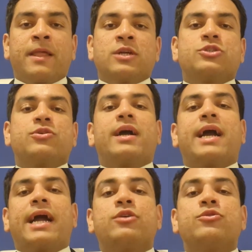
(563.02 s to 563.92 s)
So I
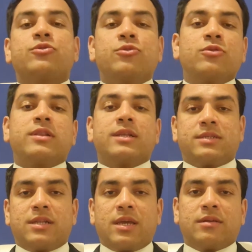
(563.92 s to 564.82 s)
had to
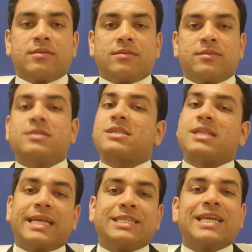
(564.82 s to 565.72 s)
ruthlessly, just
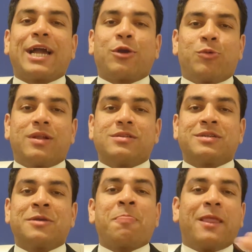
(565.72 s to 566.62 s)
like Jack Welch,